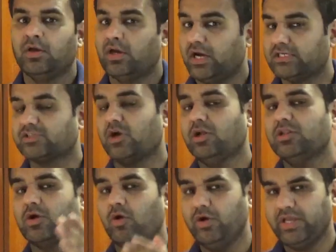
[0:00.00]
It's all
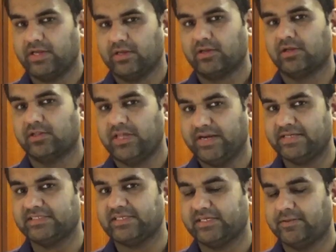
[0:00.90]
the coding
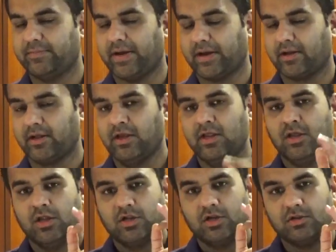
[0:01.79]
that is at the back.
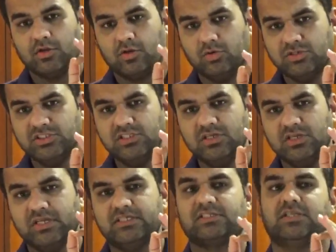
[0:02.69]
Now the
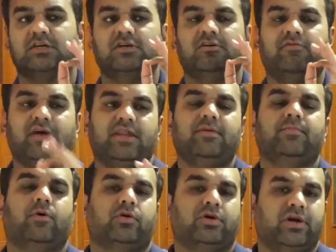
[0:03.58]
question is third, very
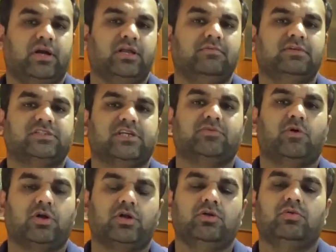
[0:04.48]
importantly, which I
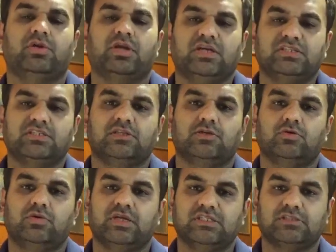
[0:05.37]
wanted to raise in the
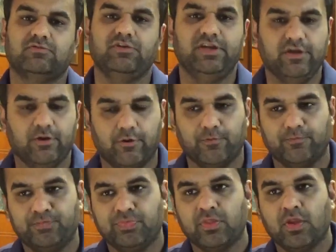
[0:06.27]
today's video.
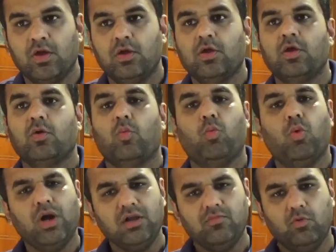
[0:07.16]

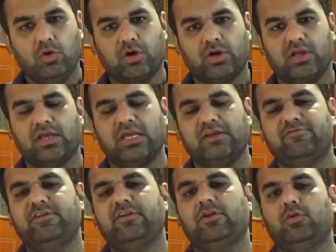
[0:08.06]
What would,
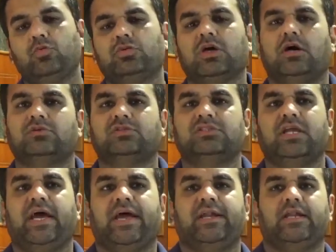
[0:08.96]
if in
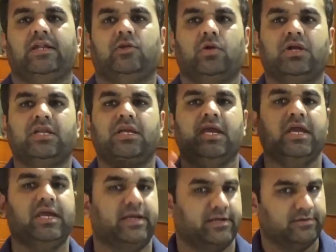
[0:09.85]

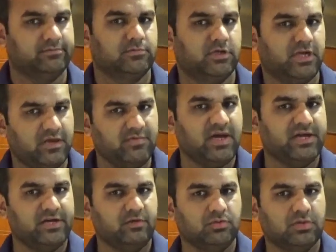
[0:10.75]
2028, today we are
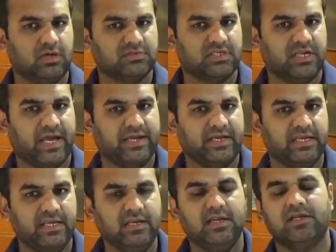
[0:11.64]
in
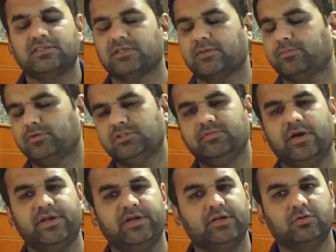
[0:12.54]
2019, suppose
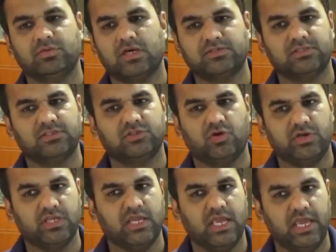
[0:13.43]
we are in
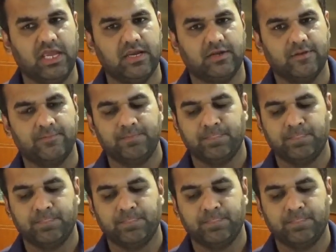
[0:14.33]
2028,